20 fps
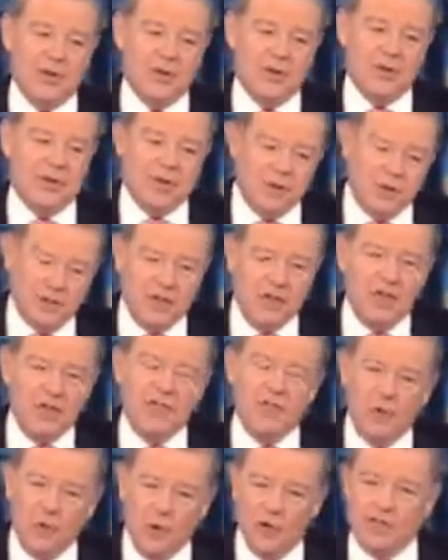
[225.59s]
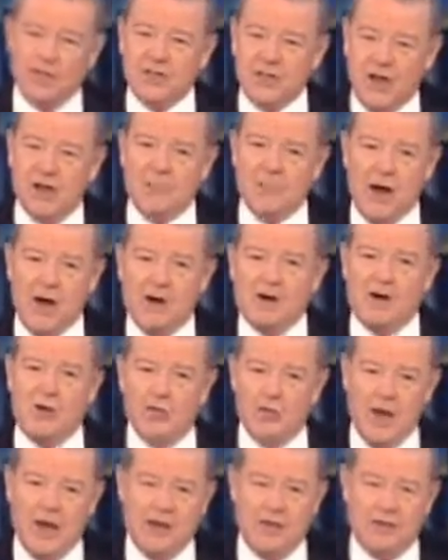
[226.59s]
the $30 to $40 barrel
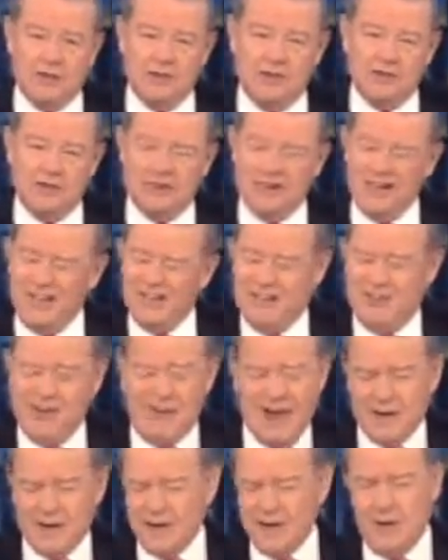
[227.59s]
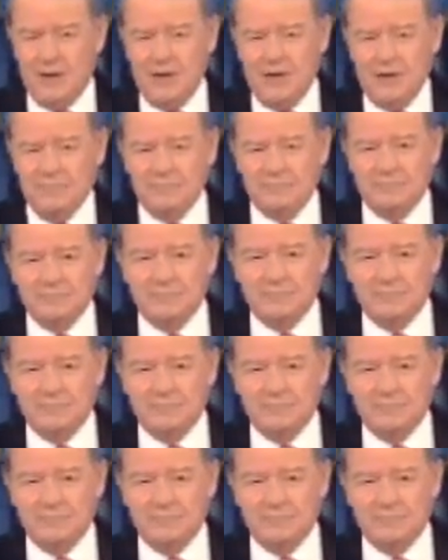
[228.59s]
range? Can you see that coming?